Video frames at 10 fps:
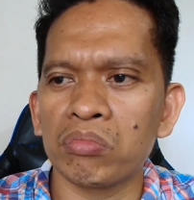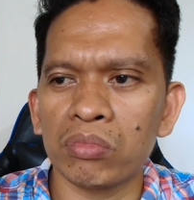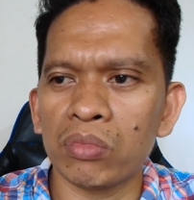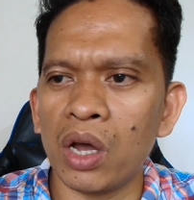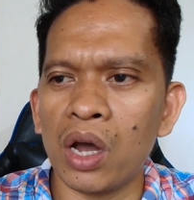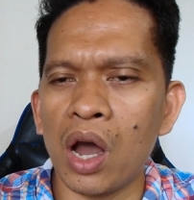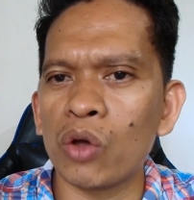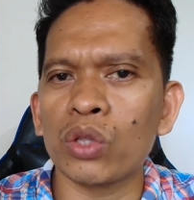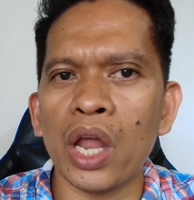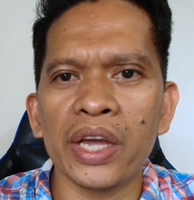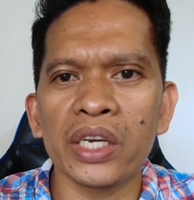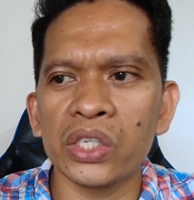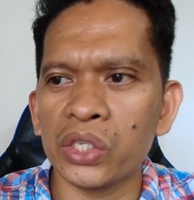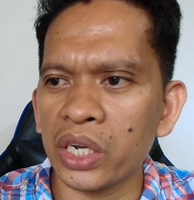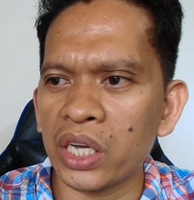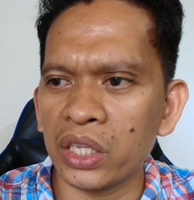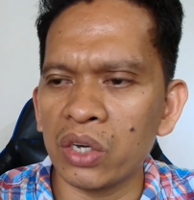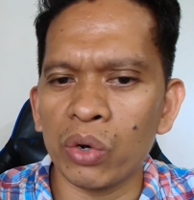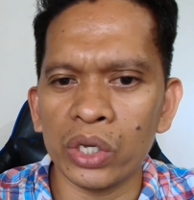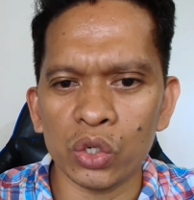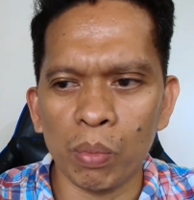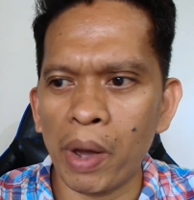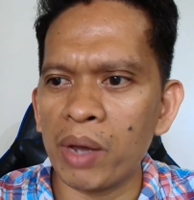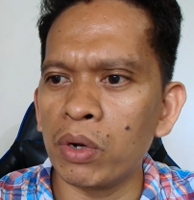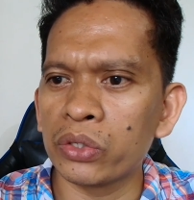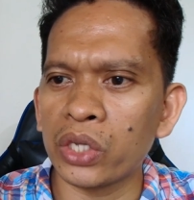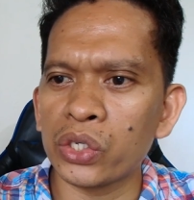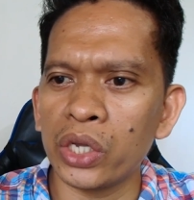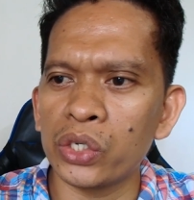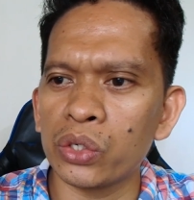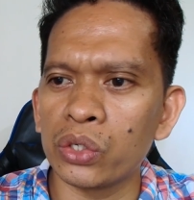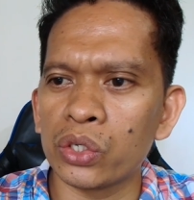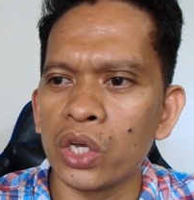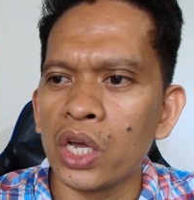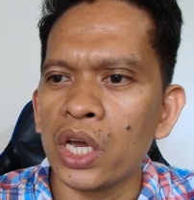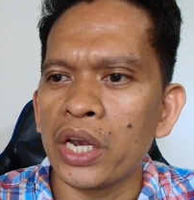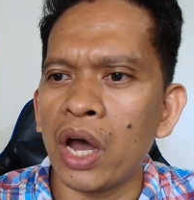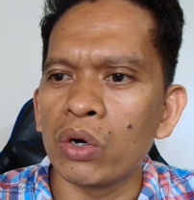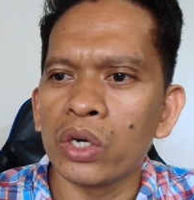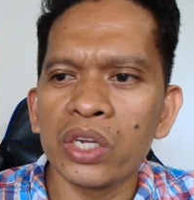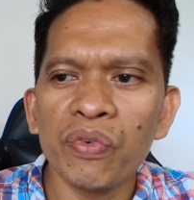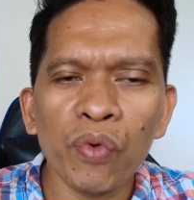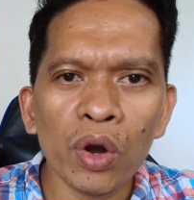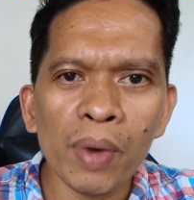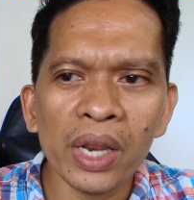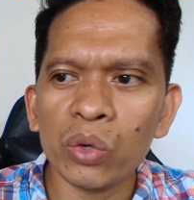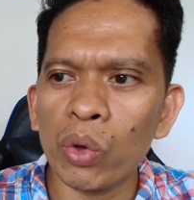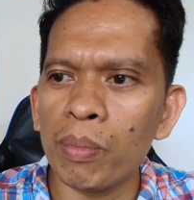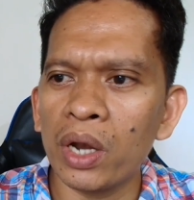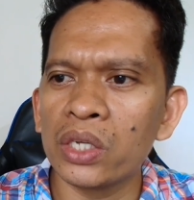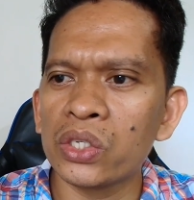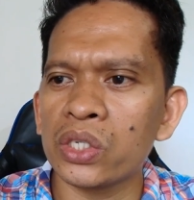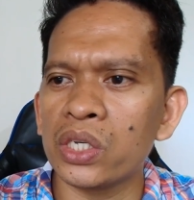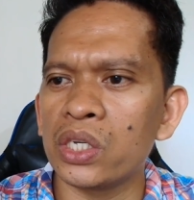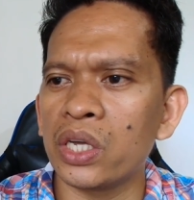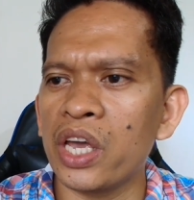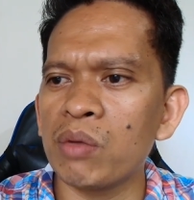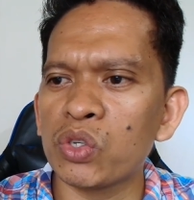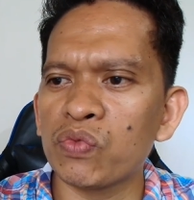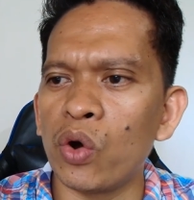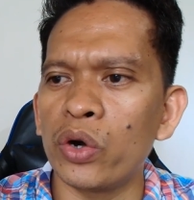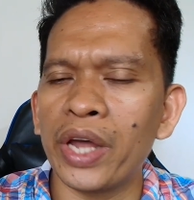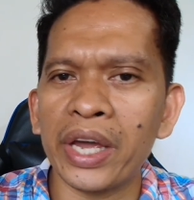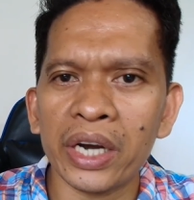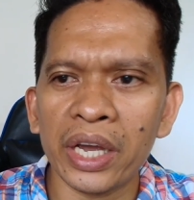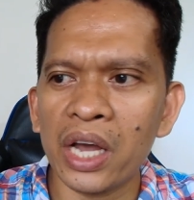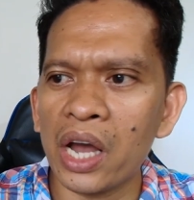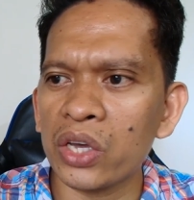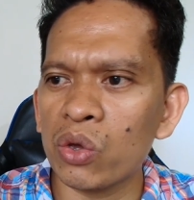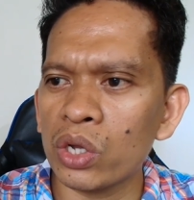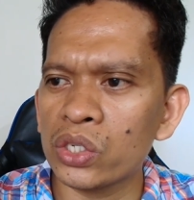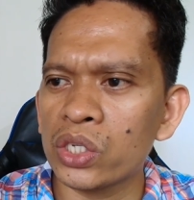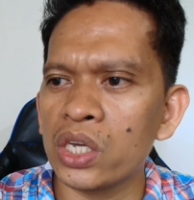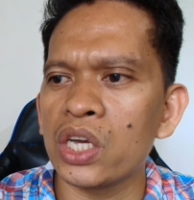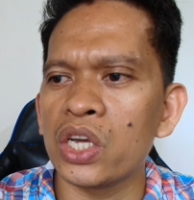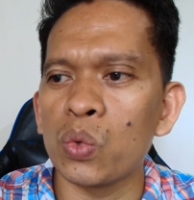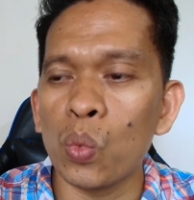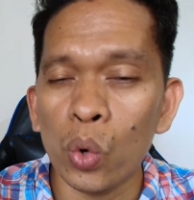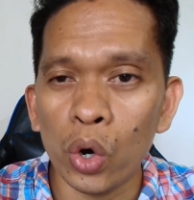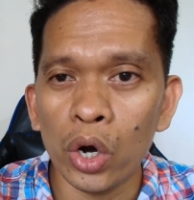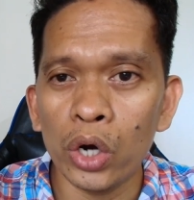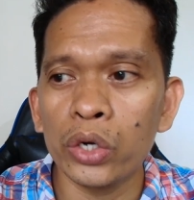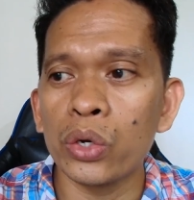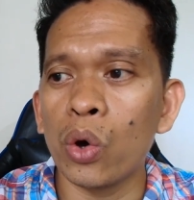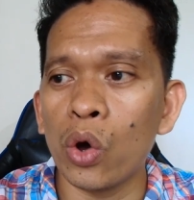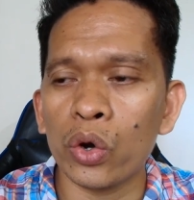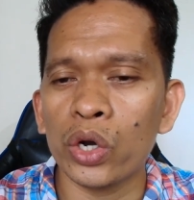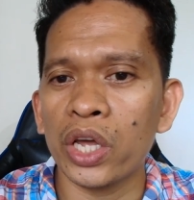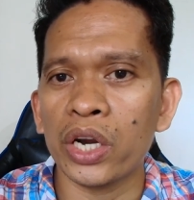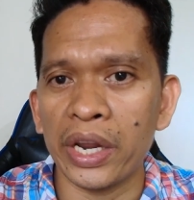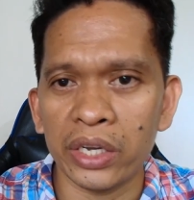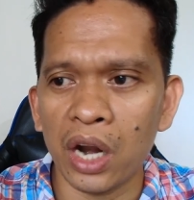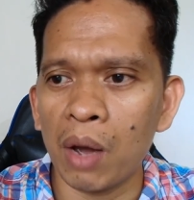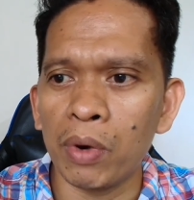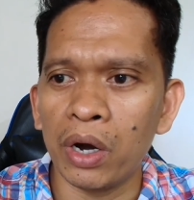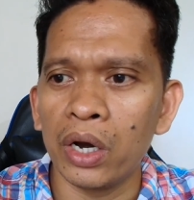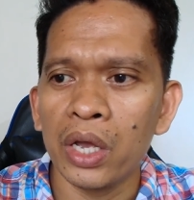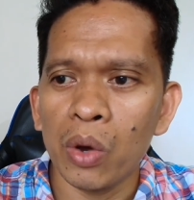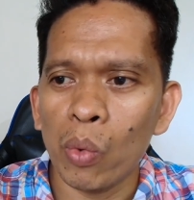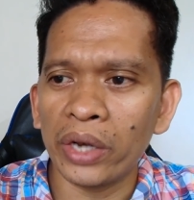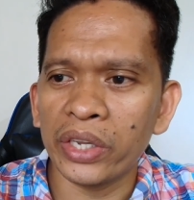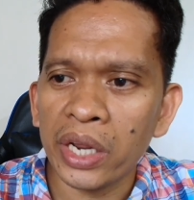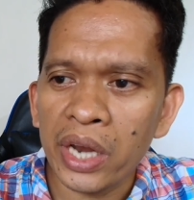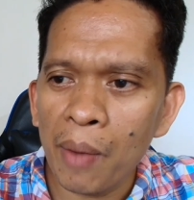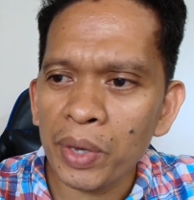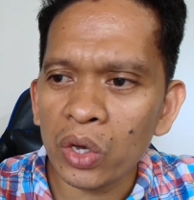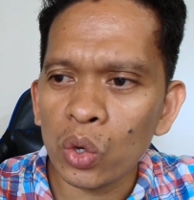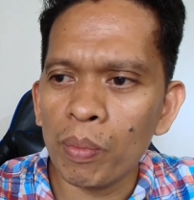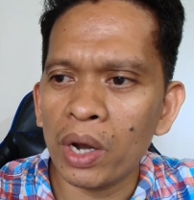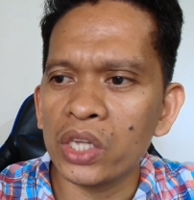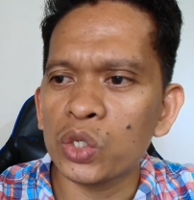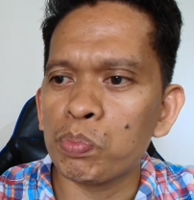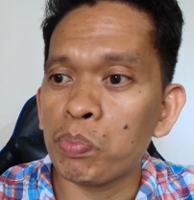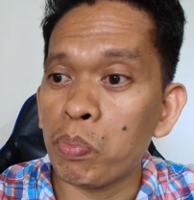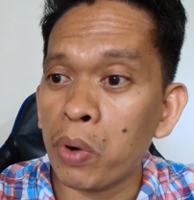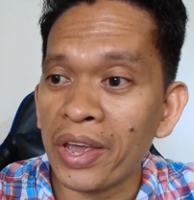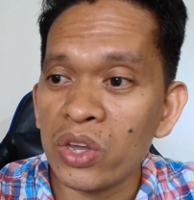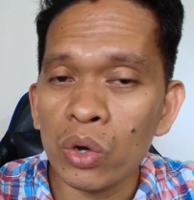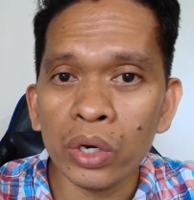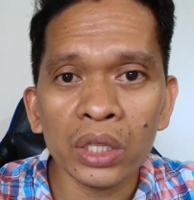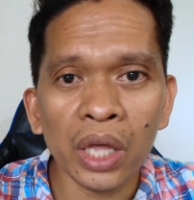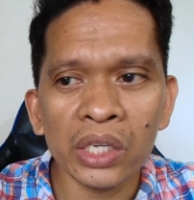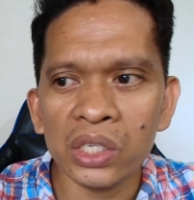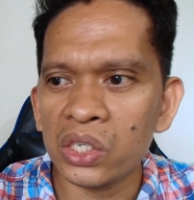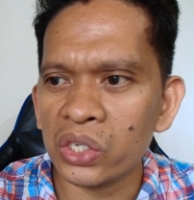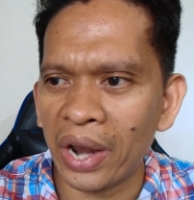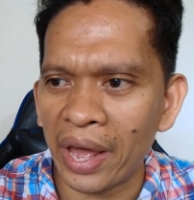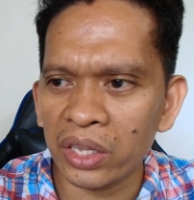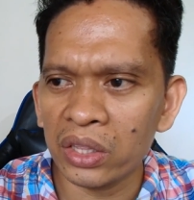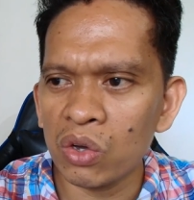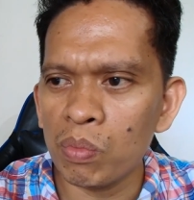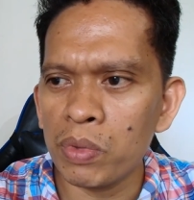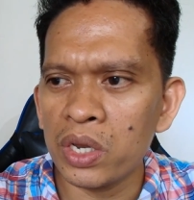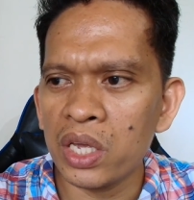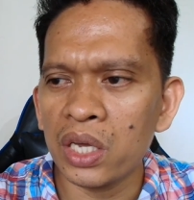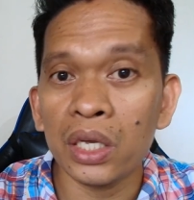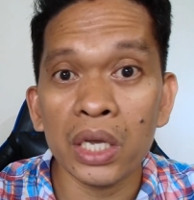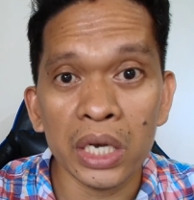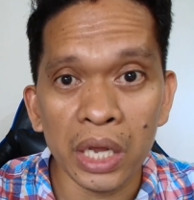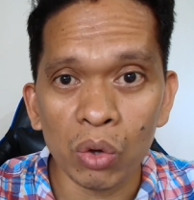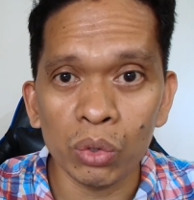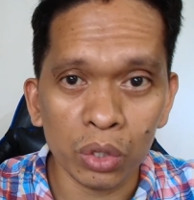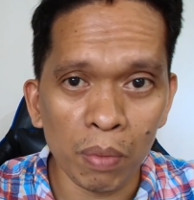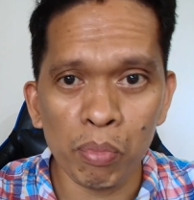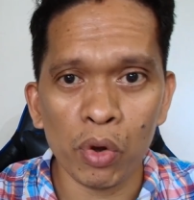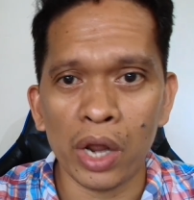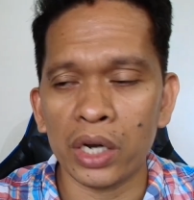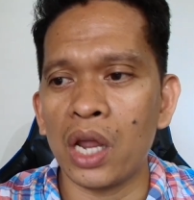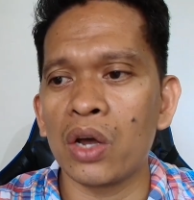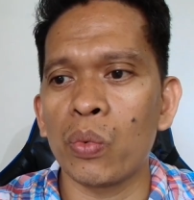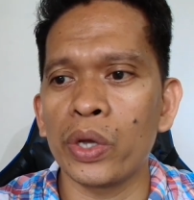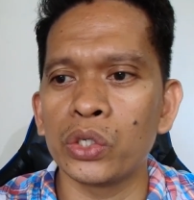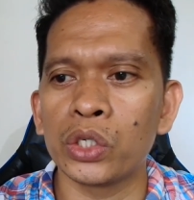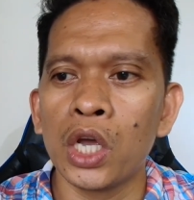outline these three categories of Bible translations. Now, the formal equivalence aims for direct accuracy in word, order, and grammar, while the dynamic equivalence prioritizes clarity of meaning in the contemporary language.